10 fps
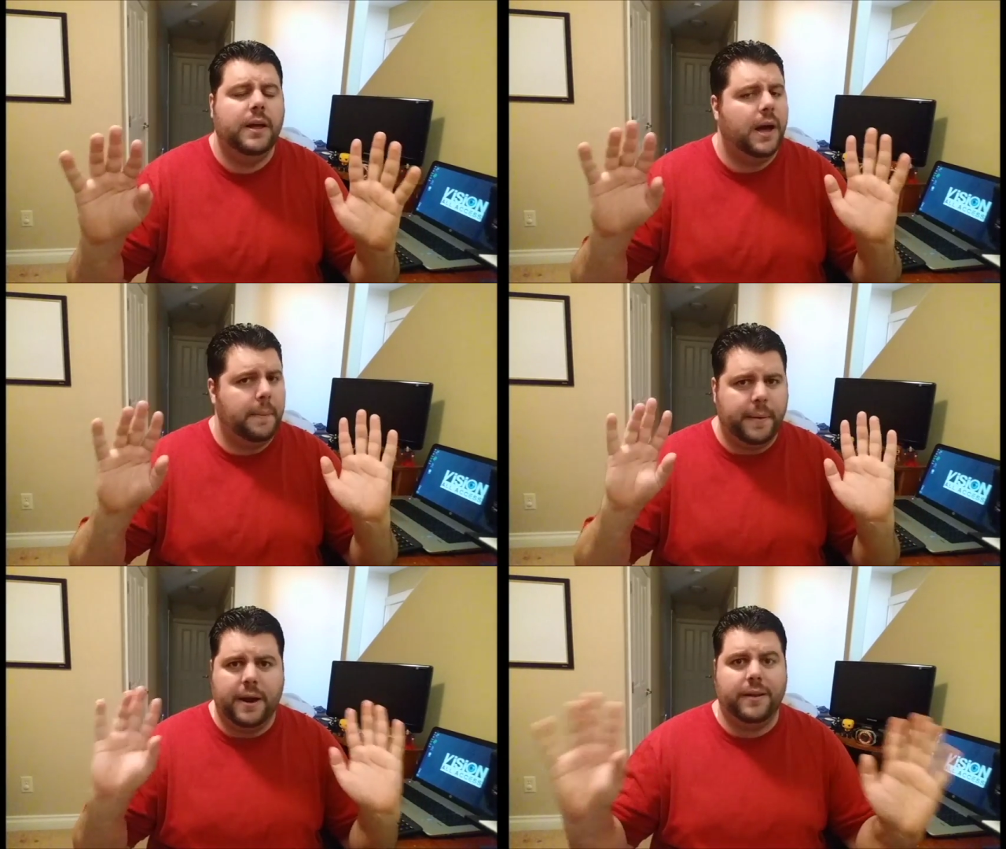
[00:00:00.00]

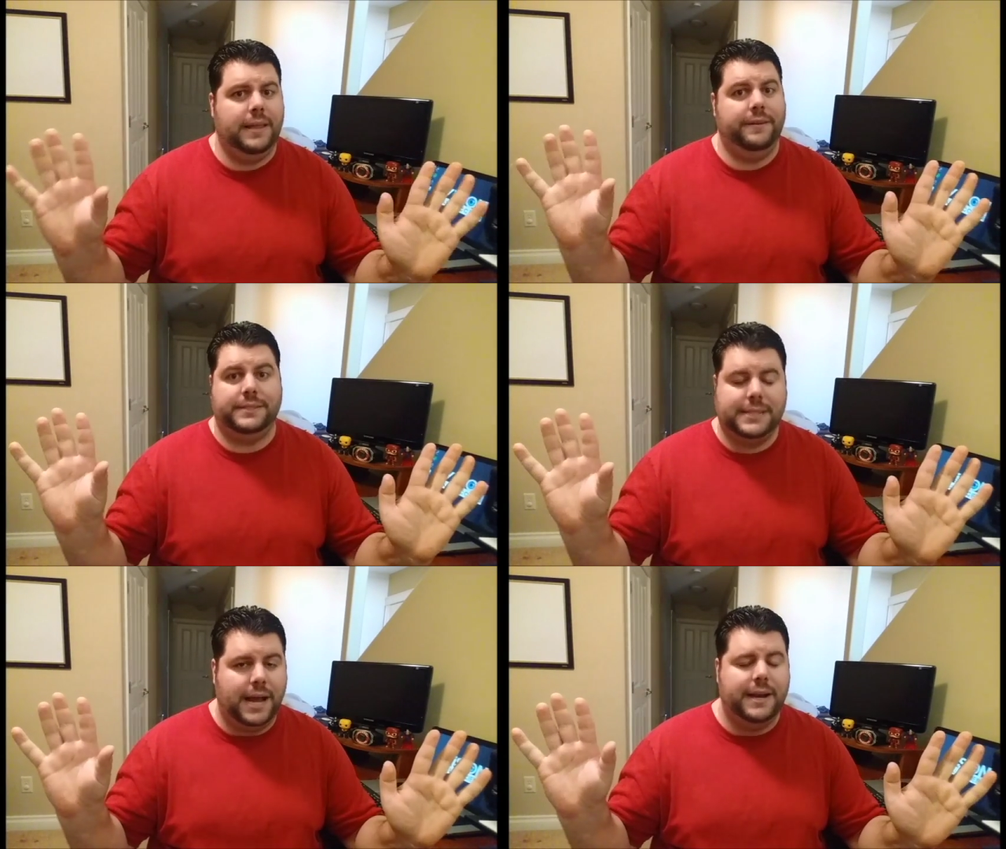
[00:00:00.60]
apparently have
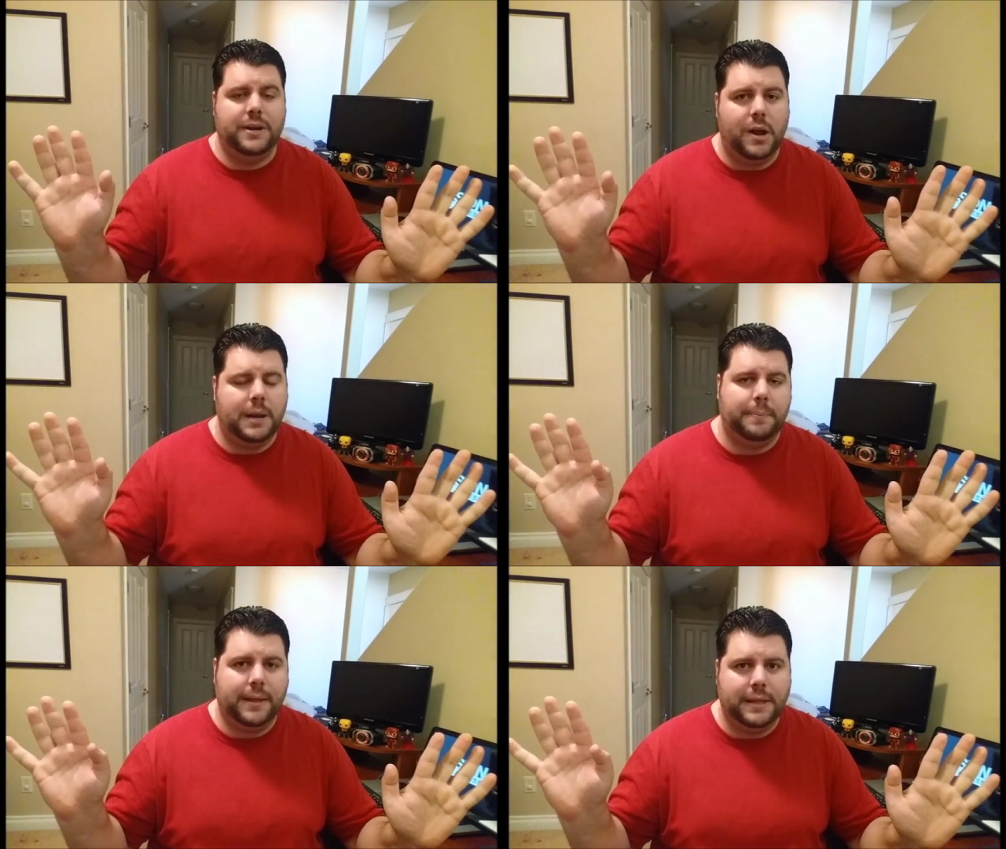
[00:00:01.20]
signed on
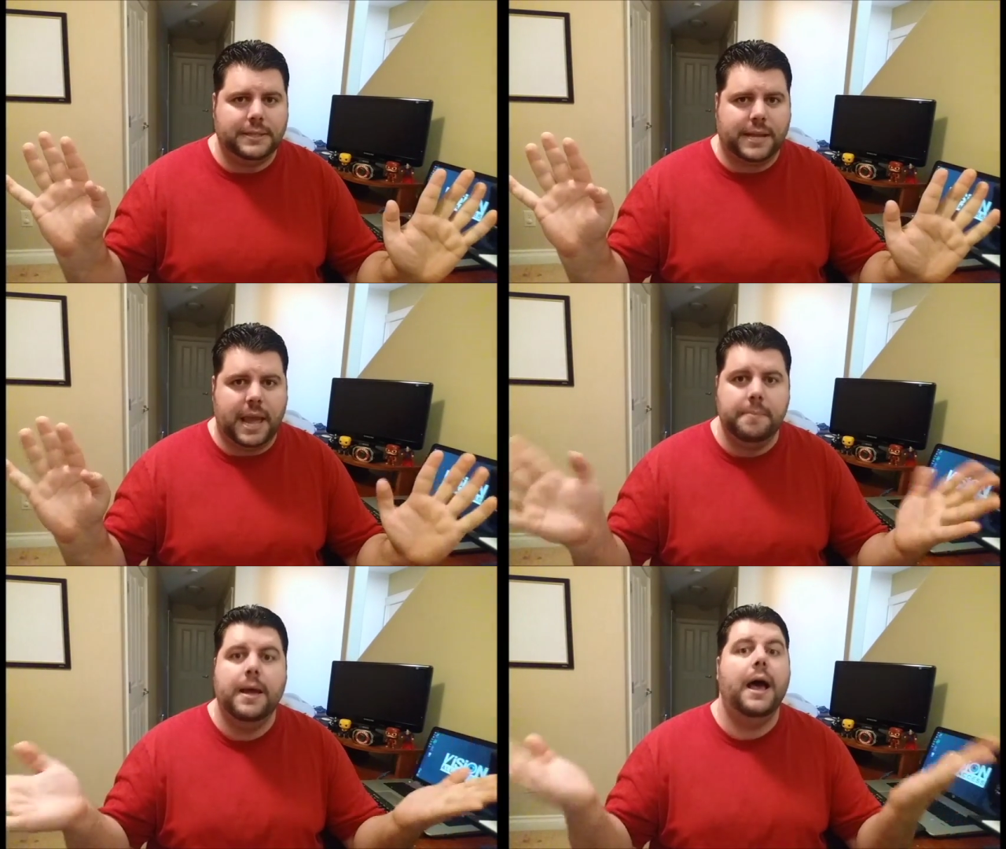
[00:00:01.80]
to play this
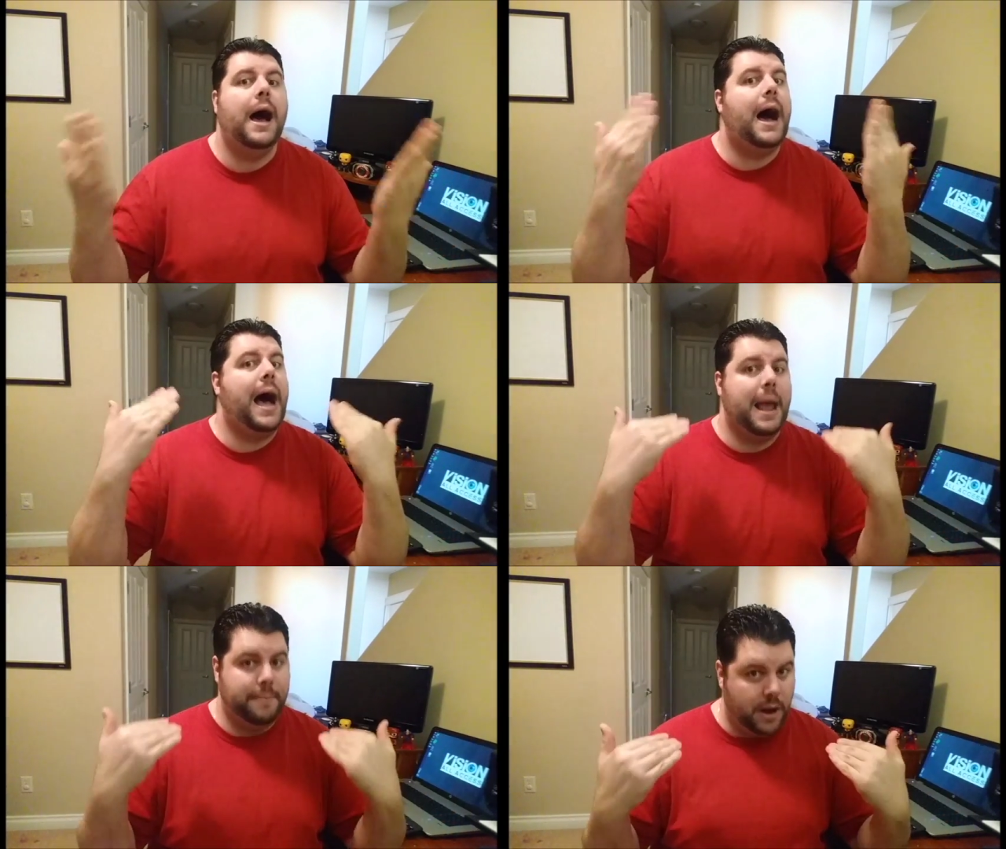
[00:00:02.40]
game.
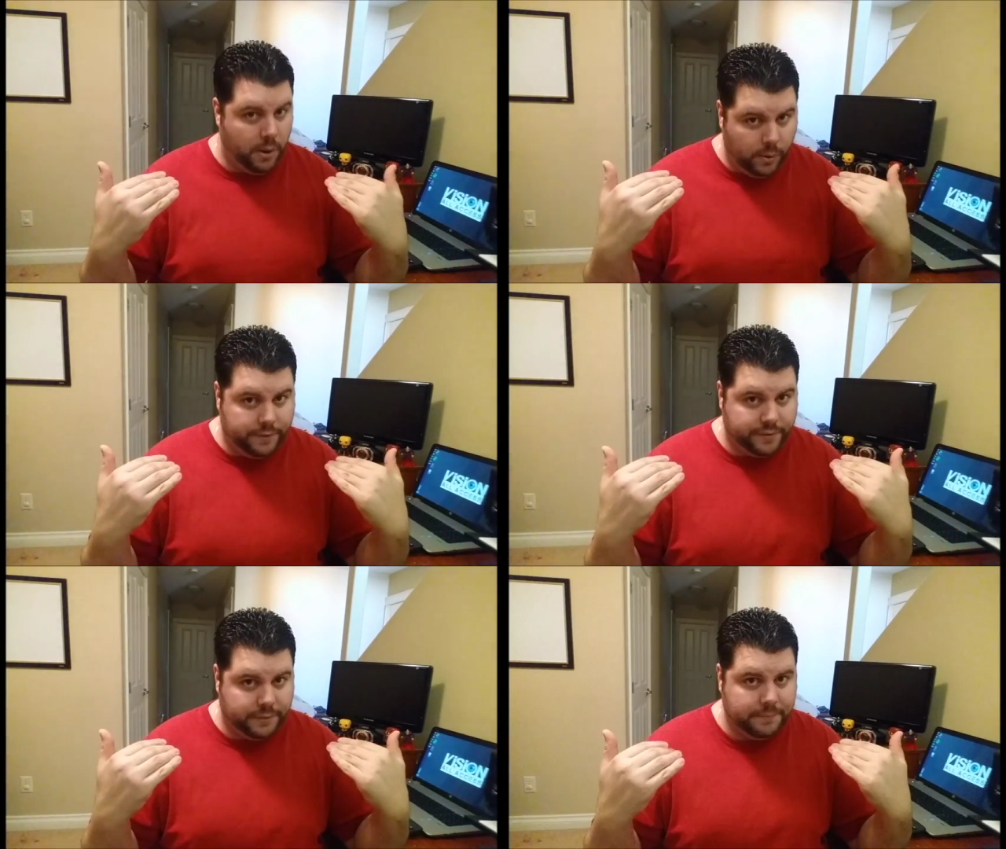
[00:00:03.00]
I am not one
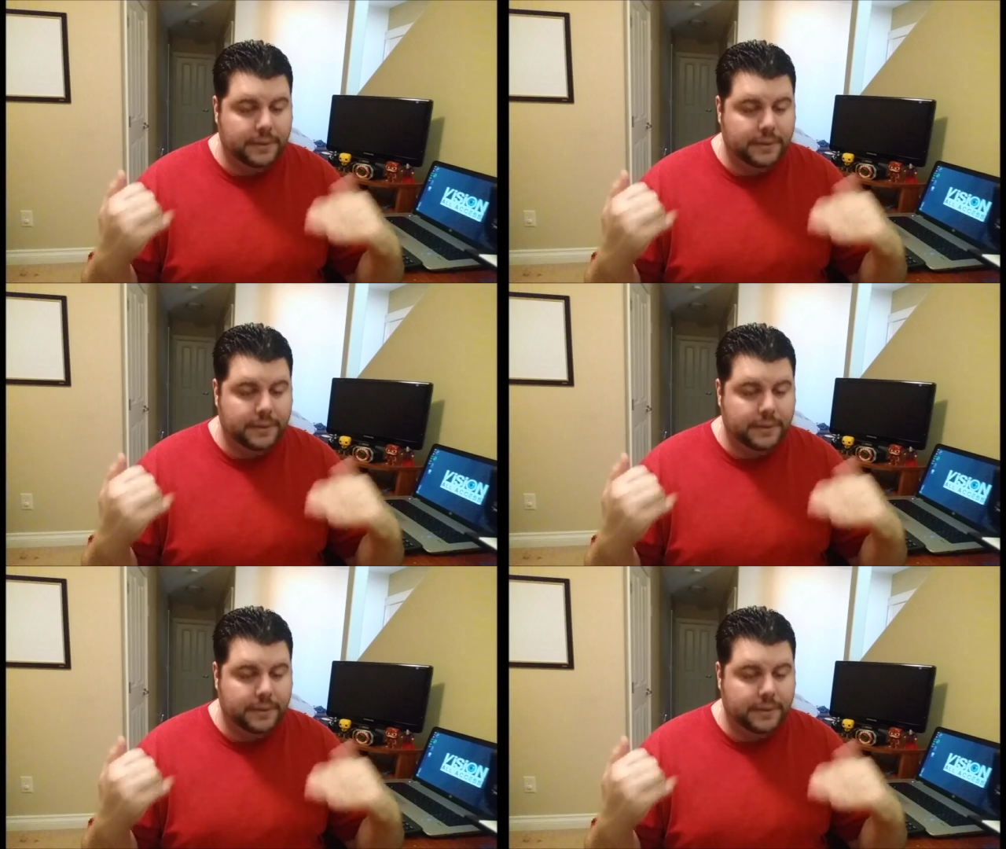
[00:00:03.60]
of them.